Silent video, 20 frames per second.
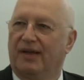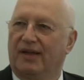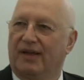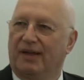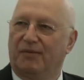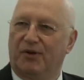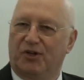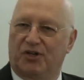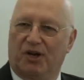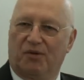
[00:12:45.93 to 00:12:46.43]

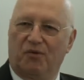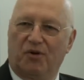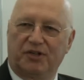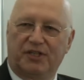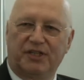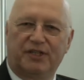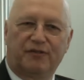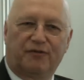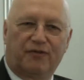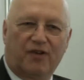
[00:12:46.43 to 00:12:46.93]
in which I
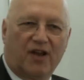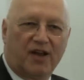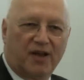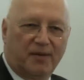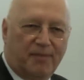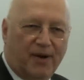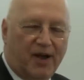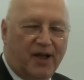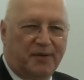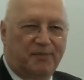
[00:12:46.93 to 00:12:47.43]
wanted to fly a
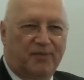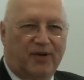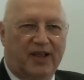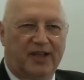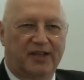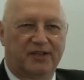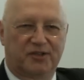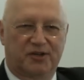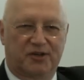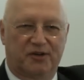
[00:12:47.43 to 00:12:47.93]

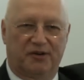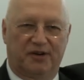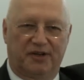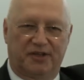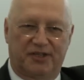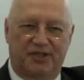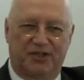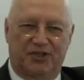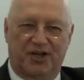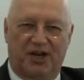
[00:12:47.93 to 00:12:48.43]
biplane through
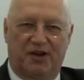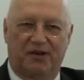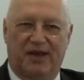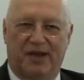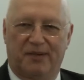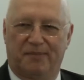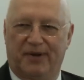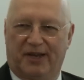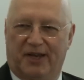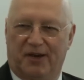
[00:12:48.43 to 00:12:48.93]
it to show
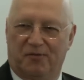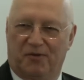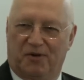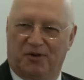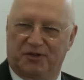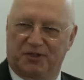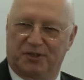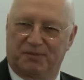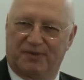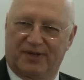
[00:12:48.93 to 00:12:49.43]
how big it was,